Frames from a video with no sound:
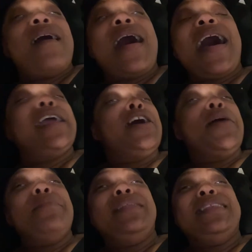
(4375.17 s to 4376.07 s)
I
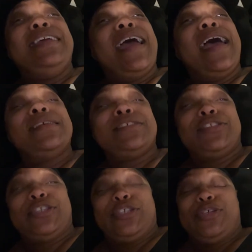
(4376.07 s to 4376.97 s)
humbly
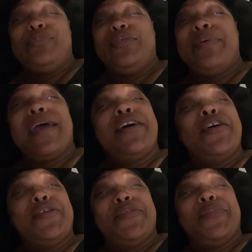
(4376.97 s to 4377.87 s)
asked to move back
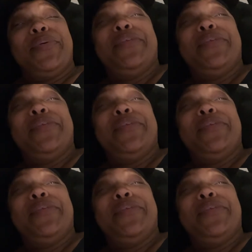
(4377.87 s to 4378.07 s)
home.